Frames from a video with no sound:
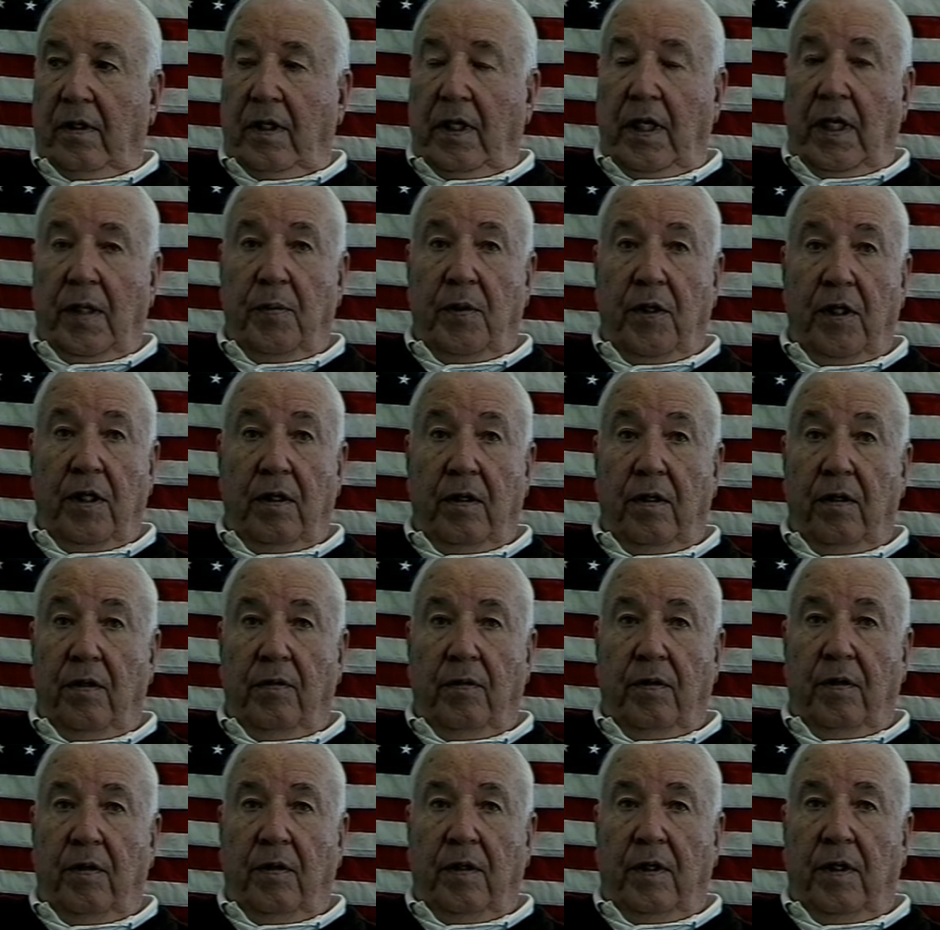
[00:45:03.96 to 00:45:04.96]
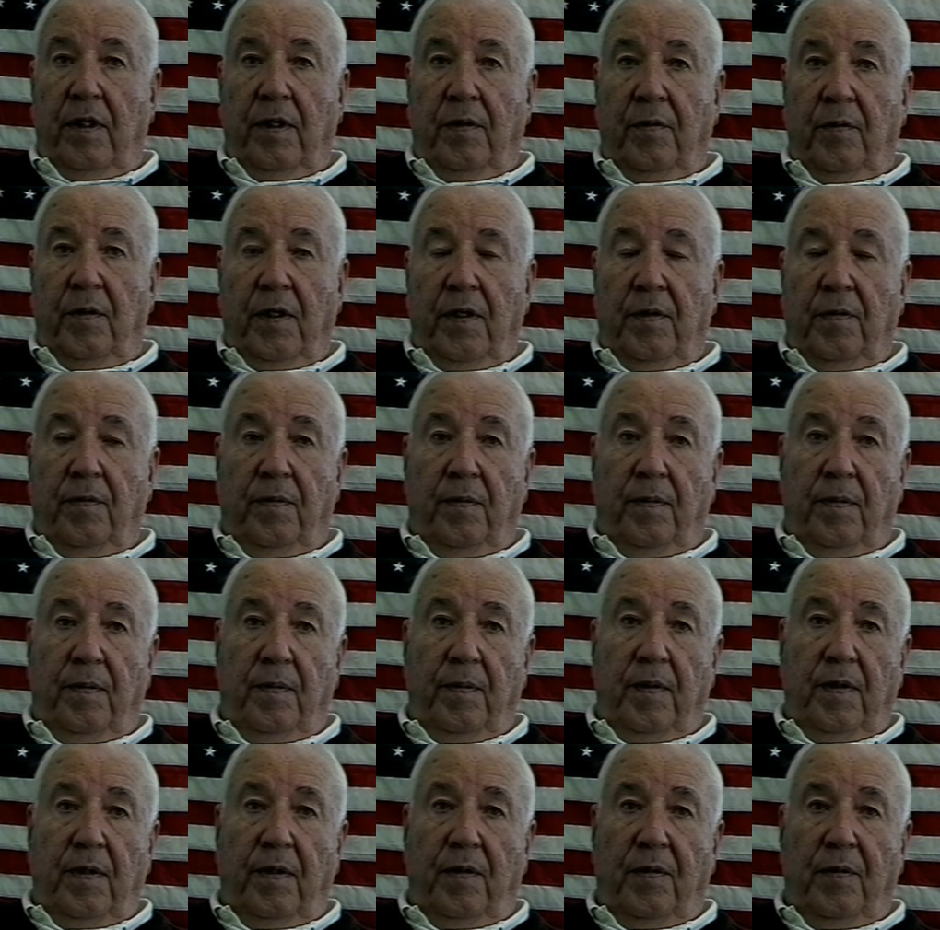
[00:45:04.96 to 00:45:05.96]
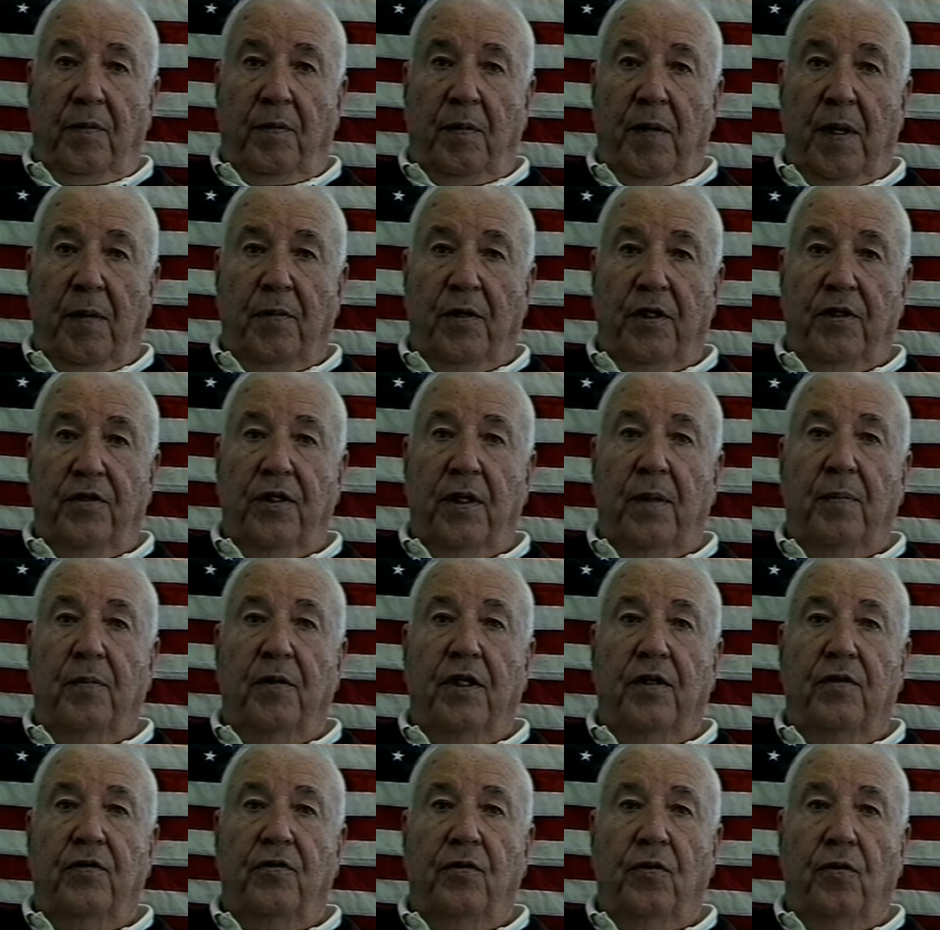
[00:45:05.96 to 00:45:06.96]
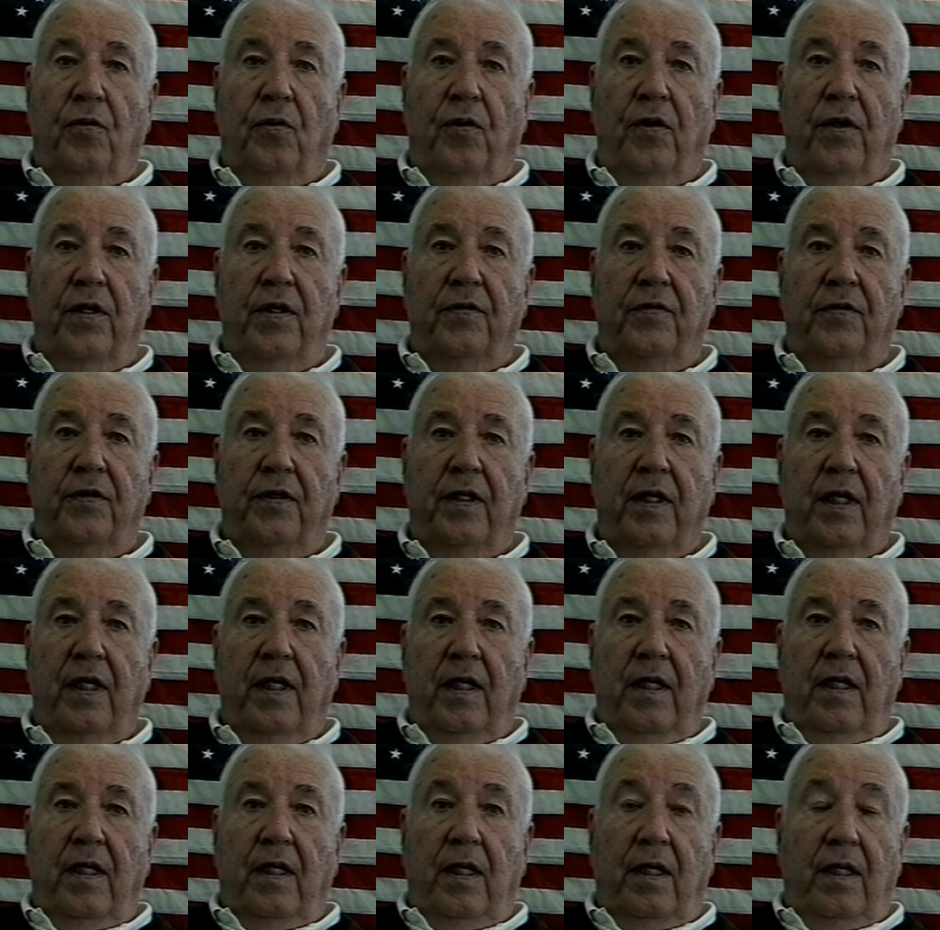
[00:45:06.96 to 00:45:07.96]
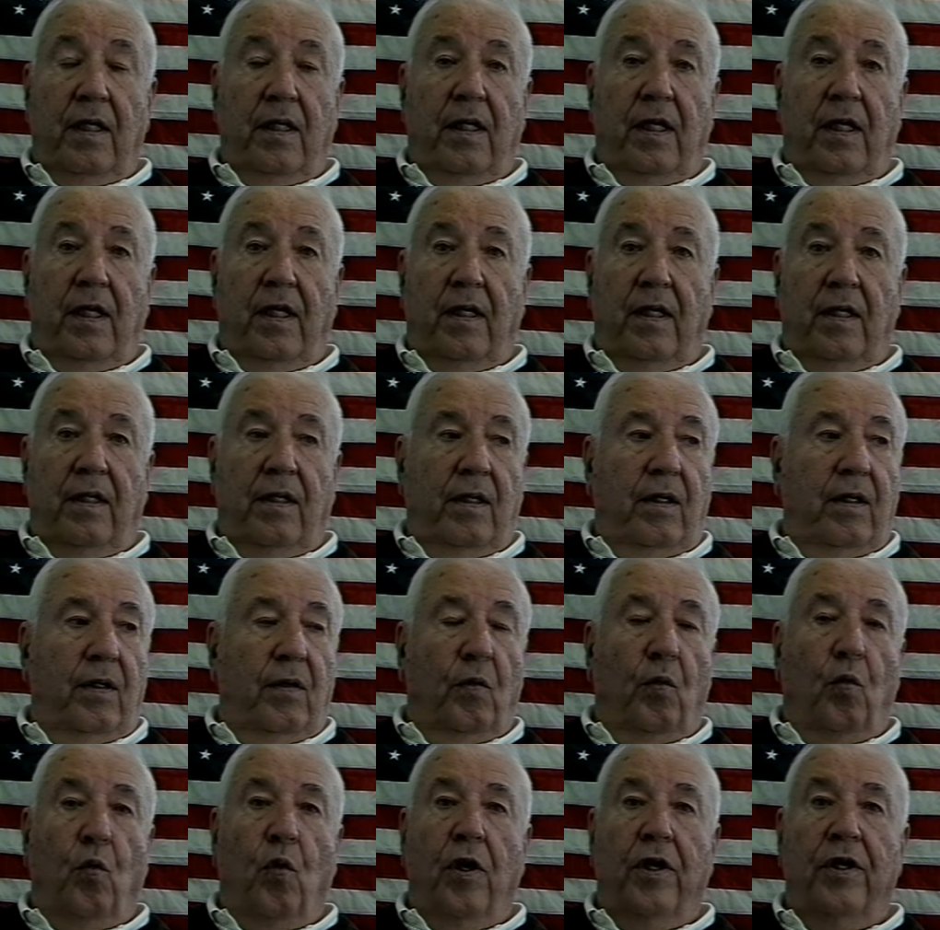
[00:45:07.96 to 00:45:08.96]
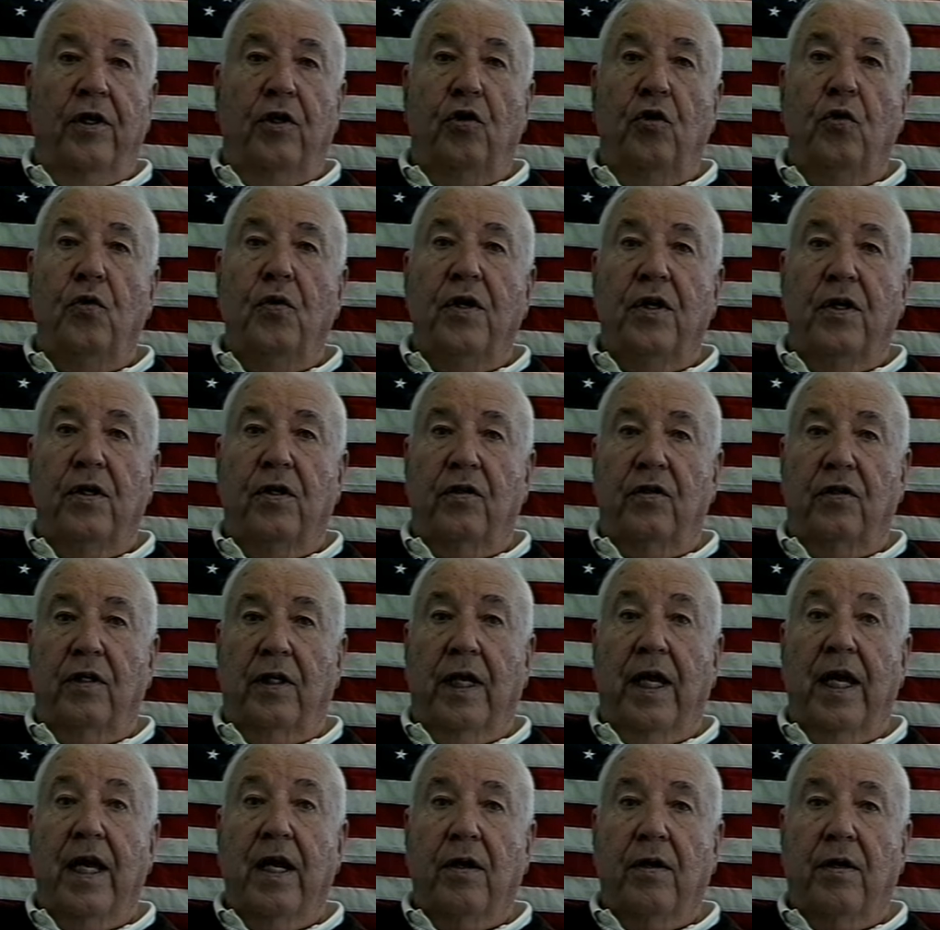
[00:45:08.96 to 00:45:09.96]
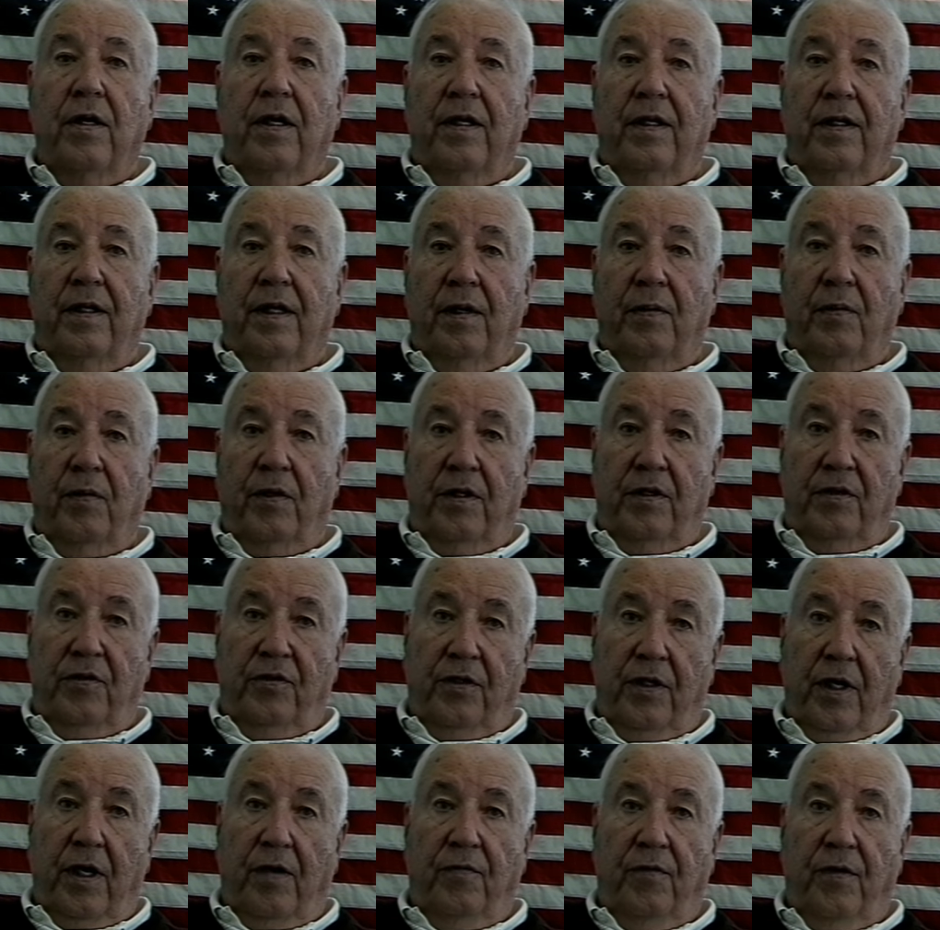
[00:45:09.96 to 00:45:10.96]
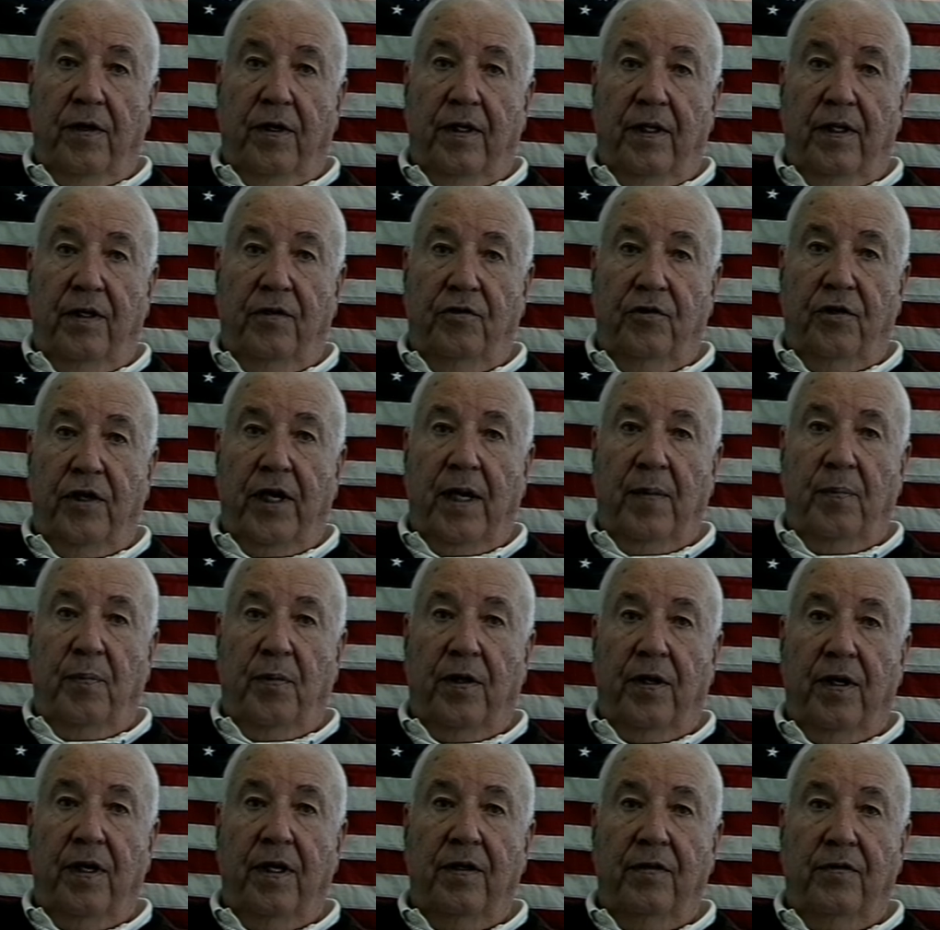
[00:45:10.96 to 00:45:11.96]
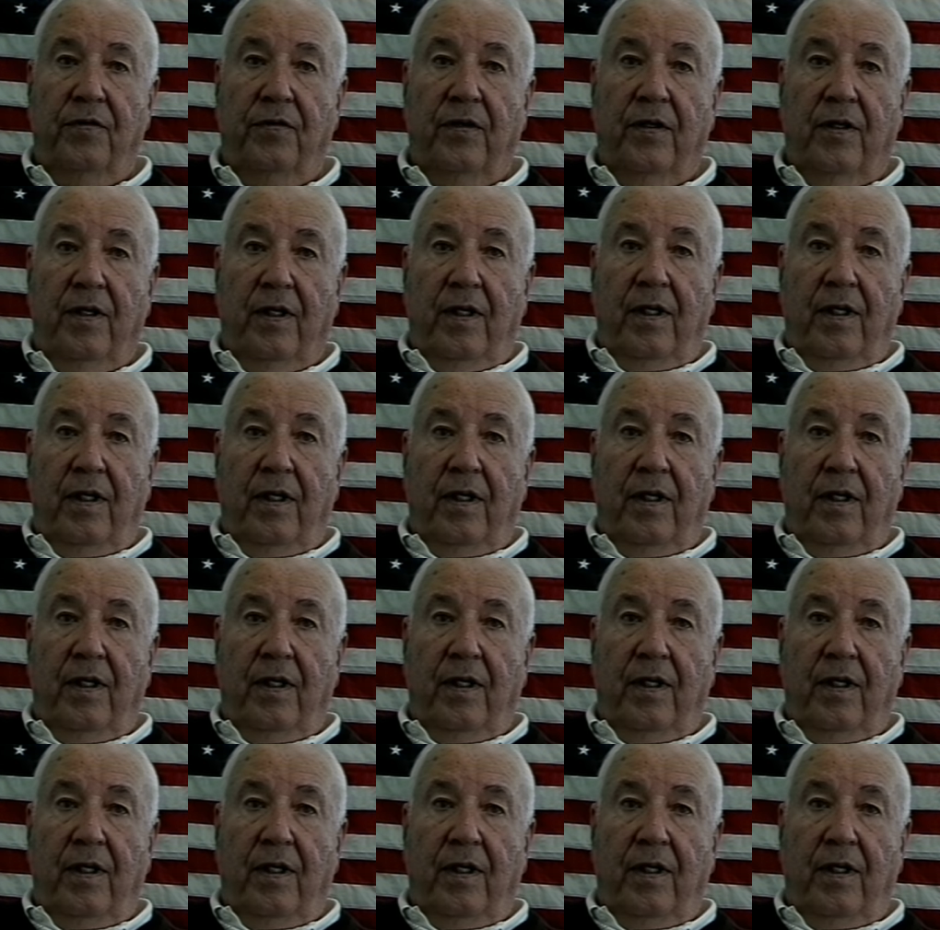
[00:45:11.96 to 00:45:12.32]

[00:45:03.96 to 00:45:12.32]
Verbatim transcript: I mean, you, you, you, you remember some of the stories that one, two years later, they were discovering these Japanese